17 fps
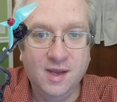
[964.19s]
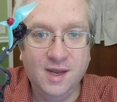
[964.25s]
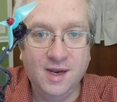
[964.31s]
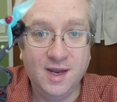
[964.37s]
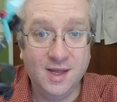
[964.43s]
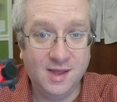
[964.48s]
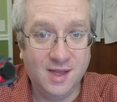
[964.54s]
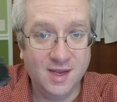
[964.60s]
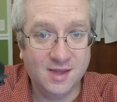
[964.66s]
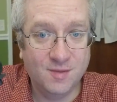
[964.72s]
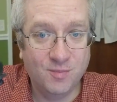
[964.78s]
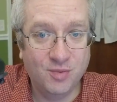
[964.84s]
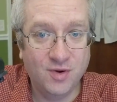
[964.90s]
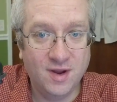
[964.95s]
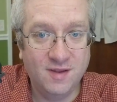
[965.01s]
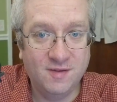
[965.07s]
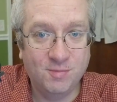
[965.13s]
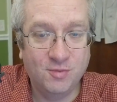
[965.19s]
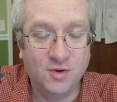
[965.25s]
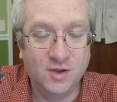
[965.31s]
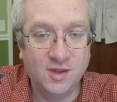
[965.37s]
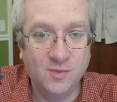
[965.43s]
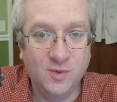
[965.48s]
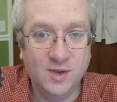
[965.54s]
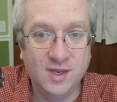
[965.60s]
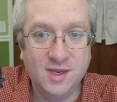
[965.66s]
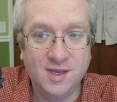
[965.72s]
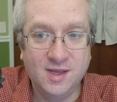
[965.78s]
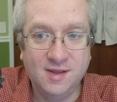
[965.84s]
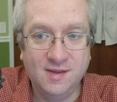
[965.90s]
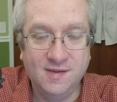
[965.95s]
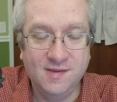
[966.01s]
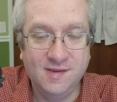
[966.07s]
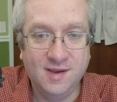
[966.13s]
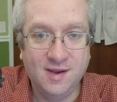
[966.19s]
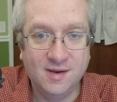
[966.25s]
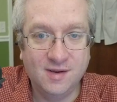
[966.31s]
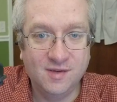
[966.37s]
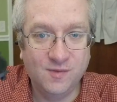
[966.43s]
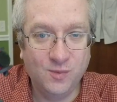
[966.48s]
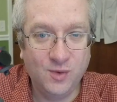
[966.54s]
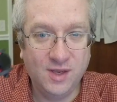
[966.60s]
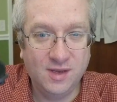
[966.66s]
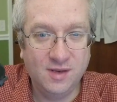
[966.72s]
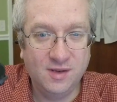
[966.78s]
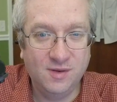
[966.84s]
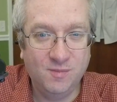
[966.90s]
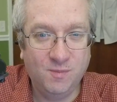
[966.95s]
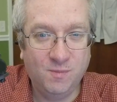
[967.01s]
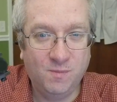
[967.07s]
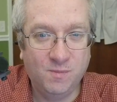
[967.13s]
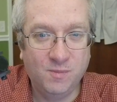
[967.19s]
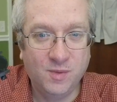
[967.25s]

And I like the price point that we can get this at, because we can